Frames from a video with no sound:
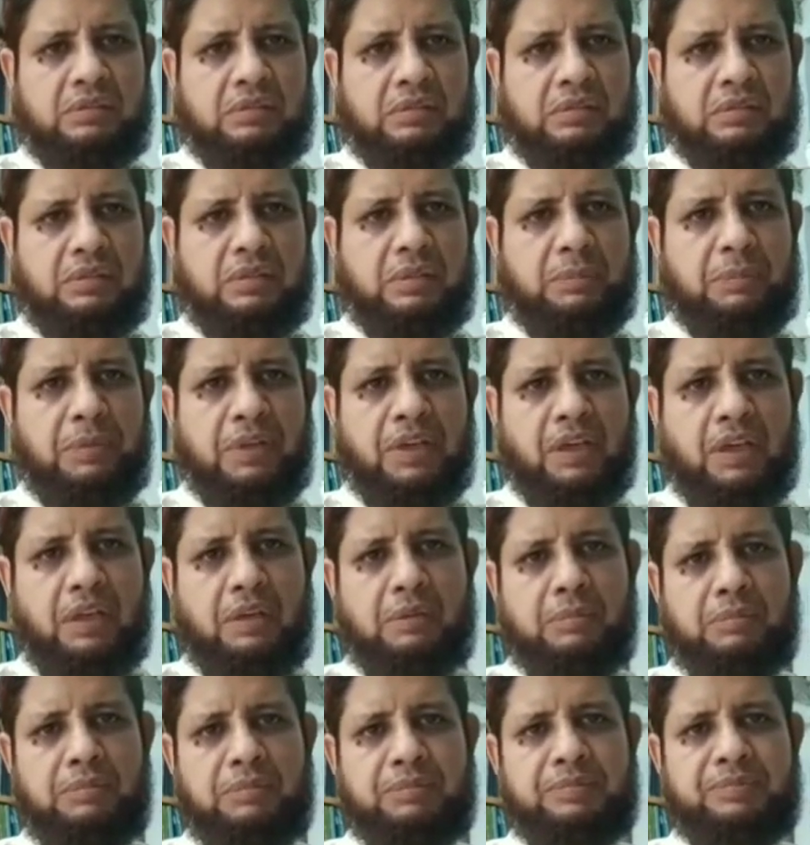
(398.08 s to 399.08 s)
They
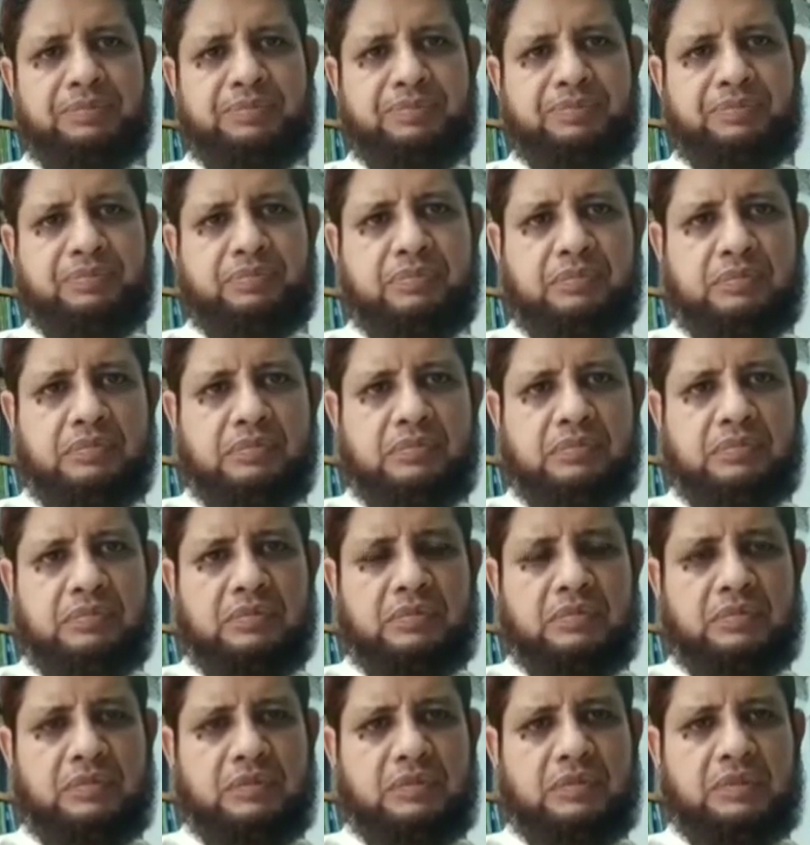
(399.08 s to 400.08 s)
become
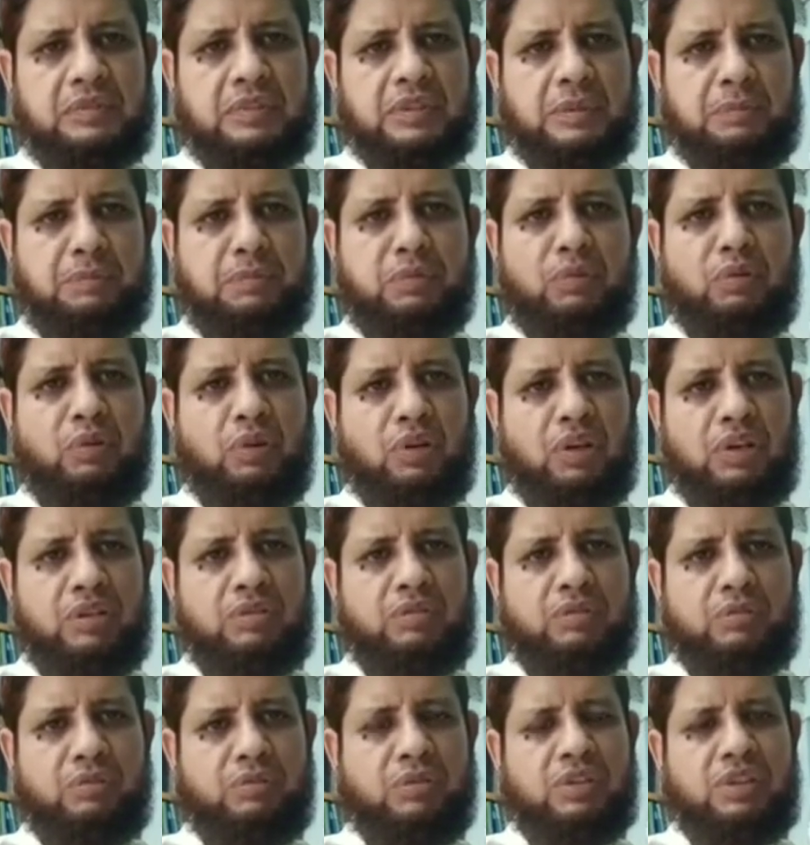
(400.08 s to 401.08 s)
the poorer
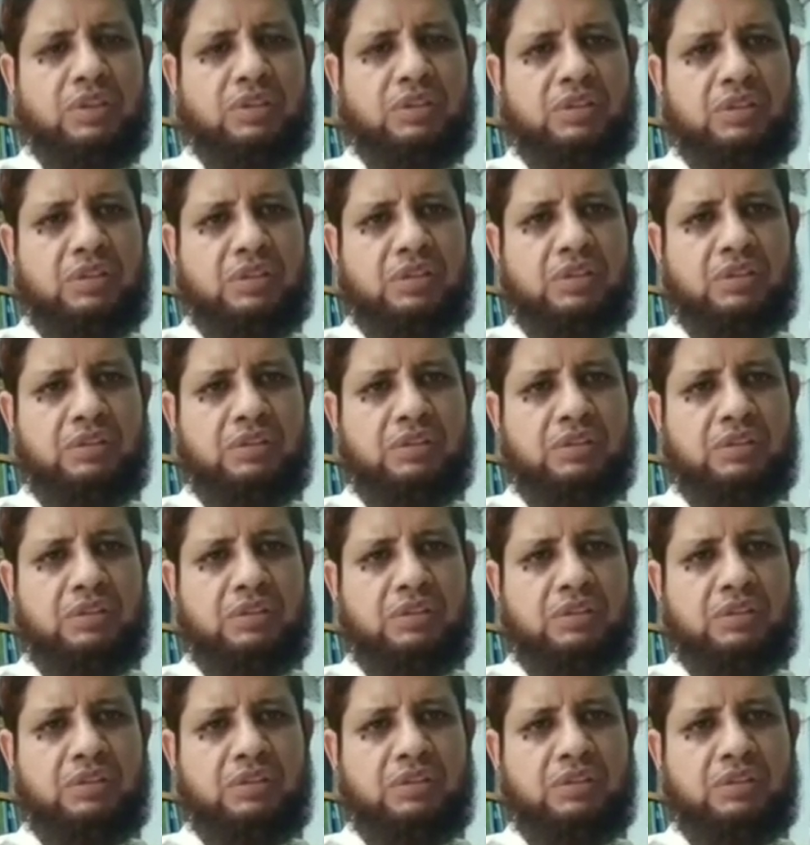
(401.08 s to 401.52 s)
students,